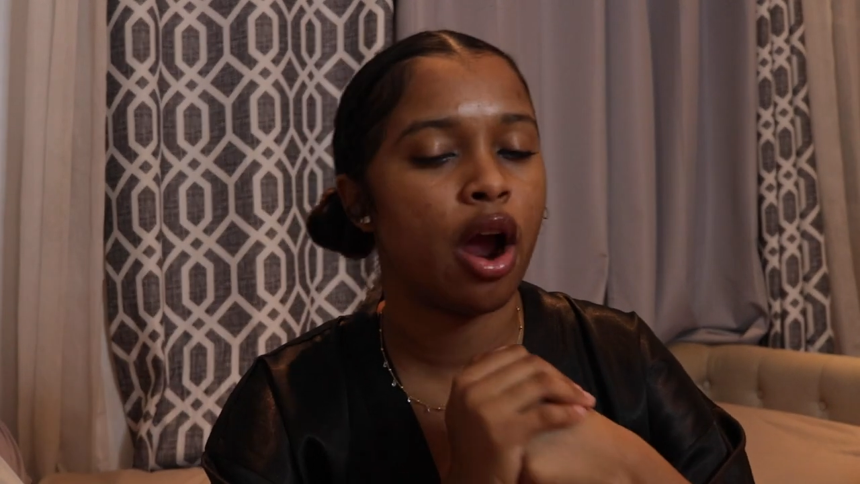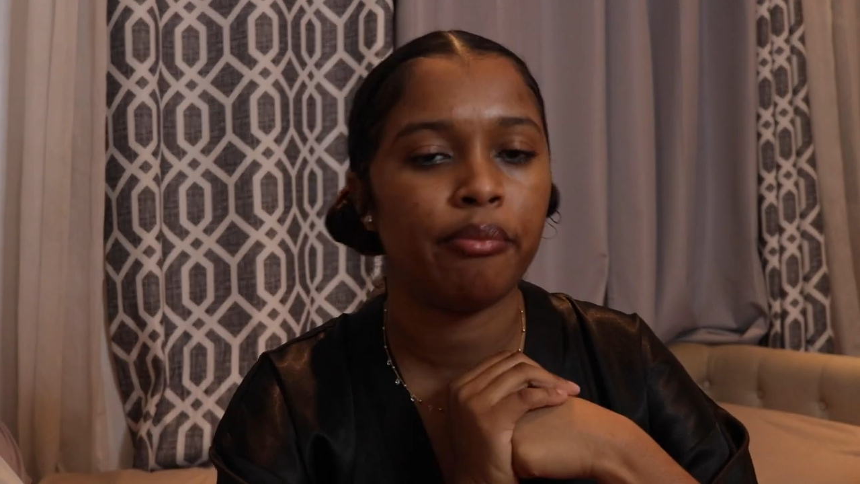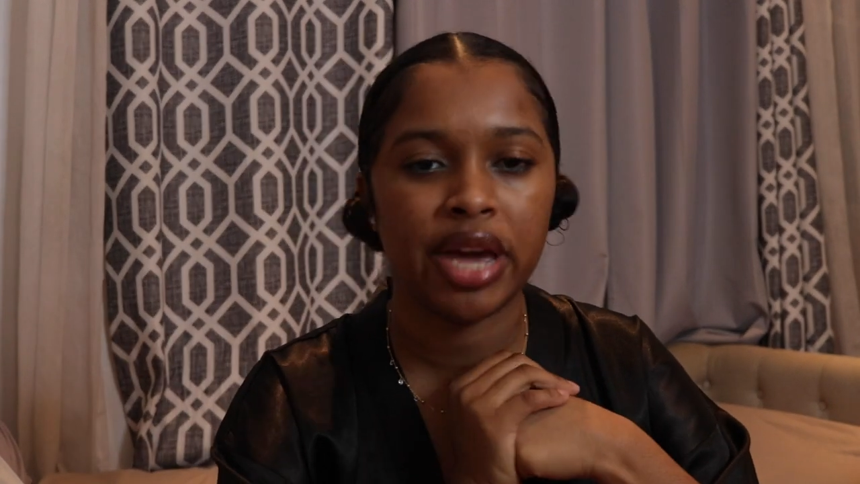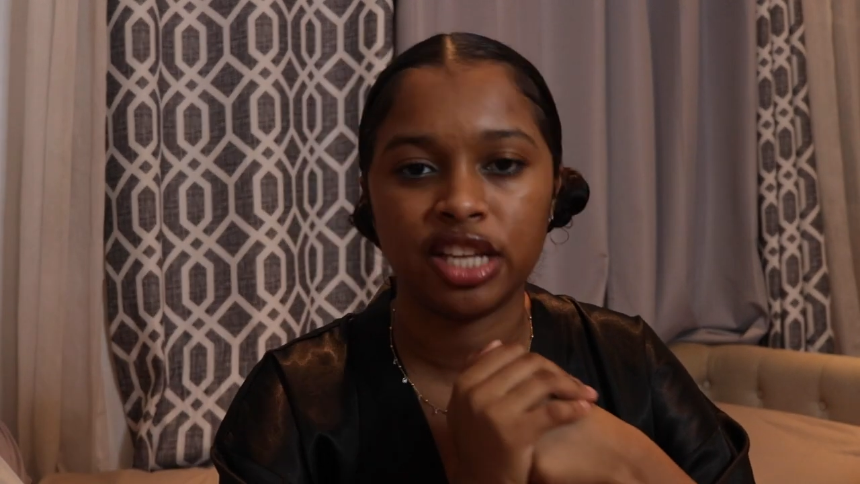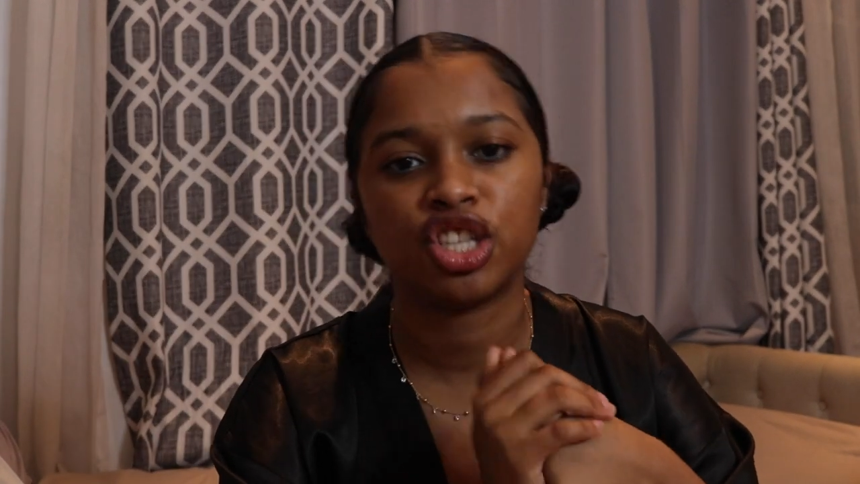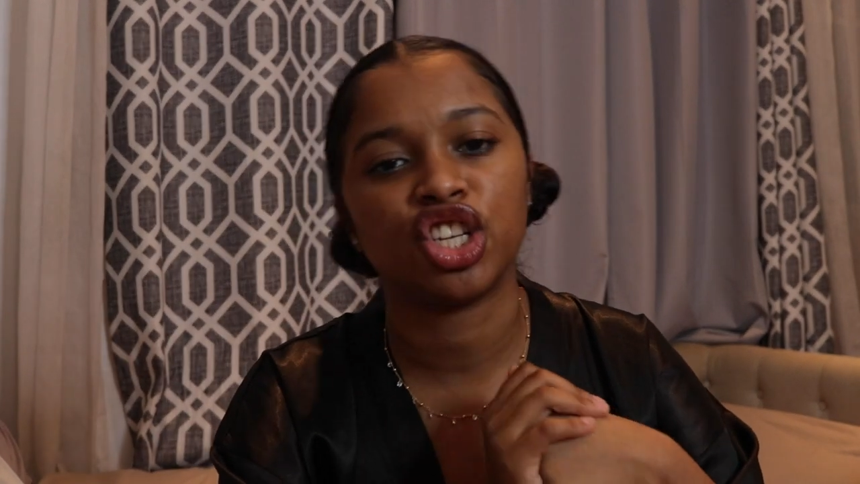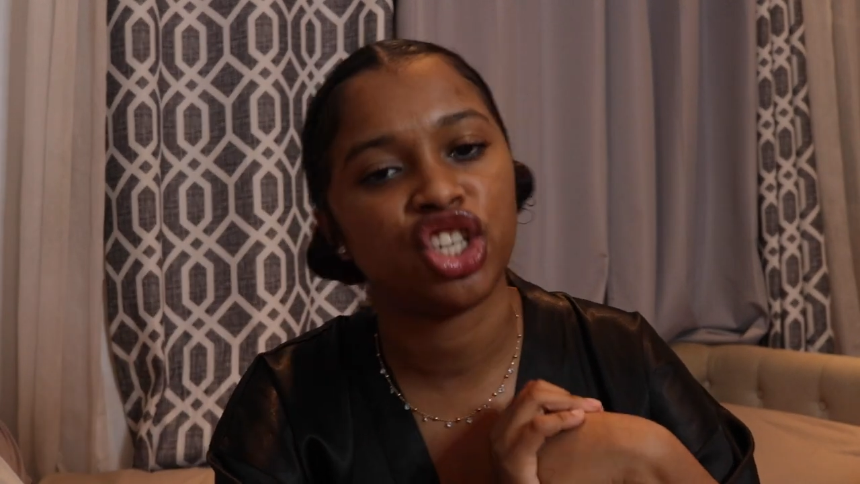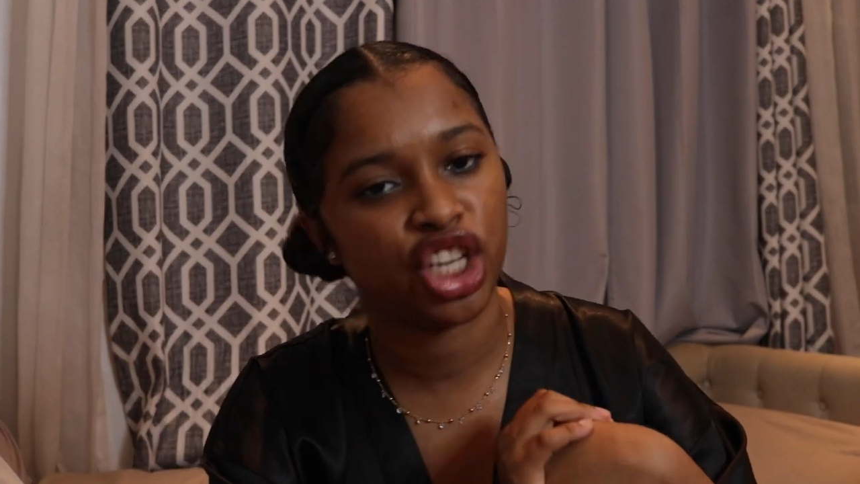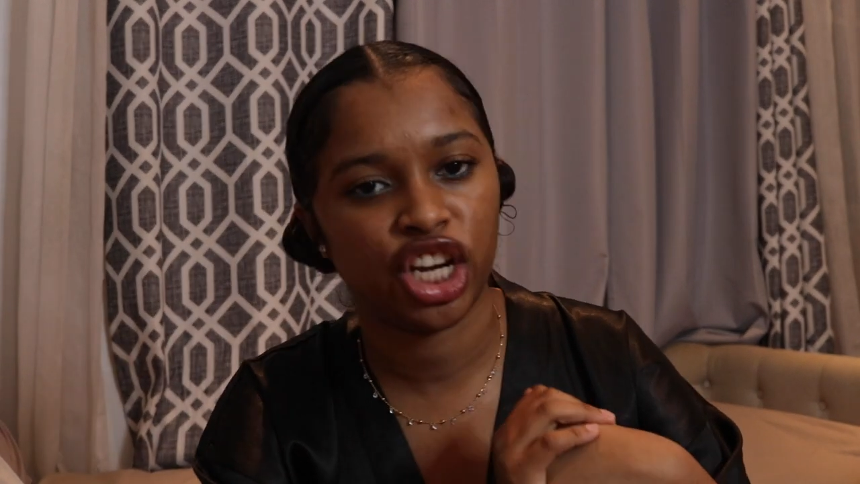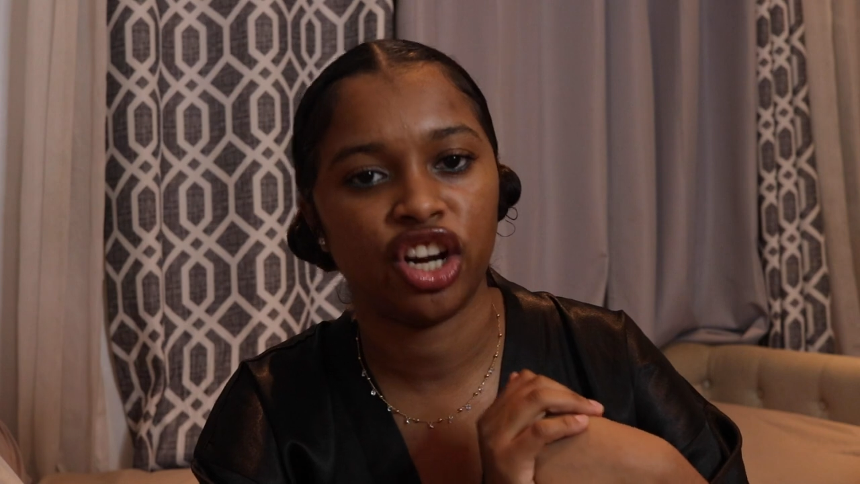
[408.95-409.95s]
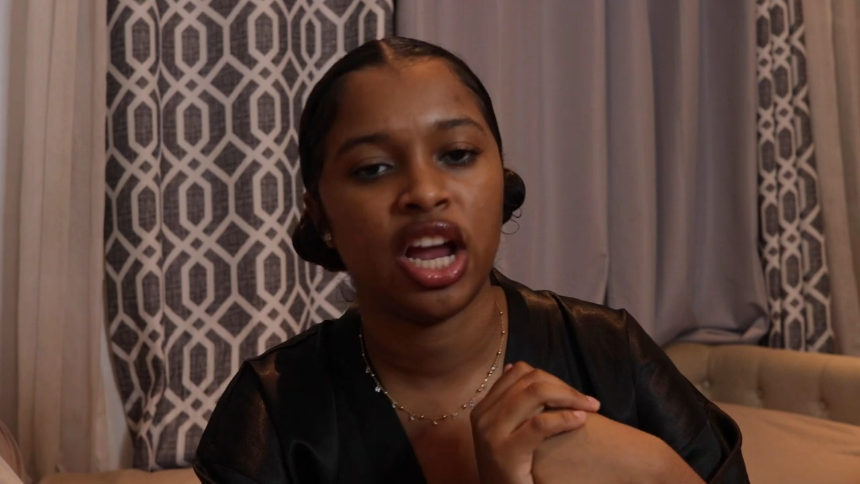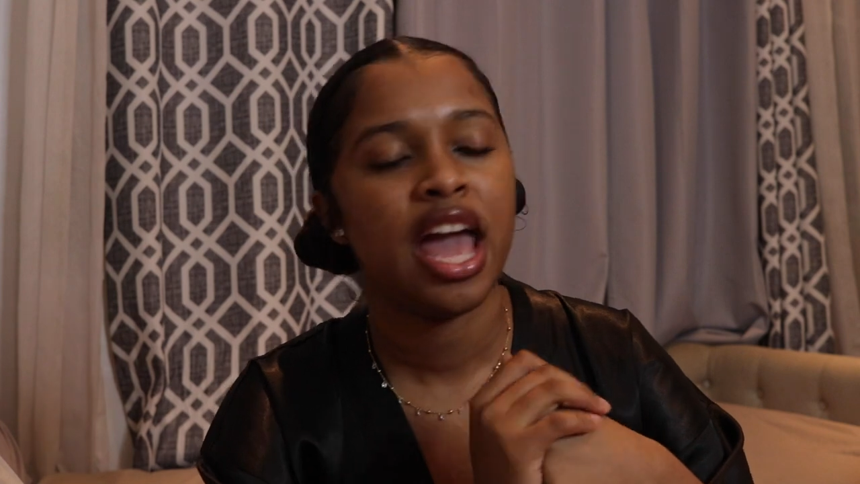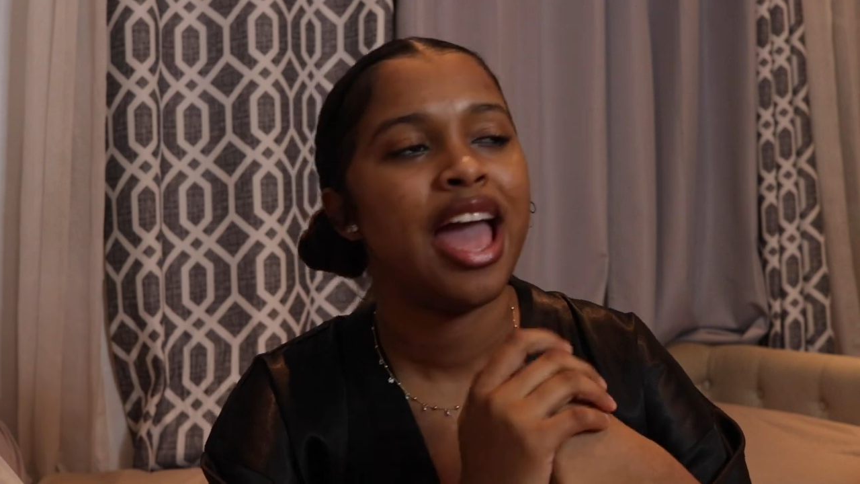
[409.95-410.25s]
are made to share,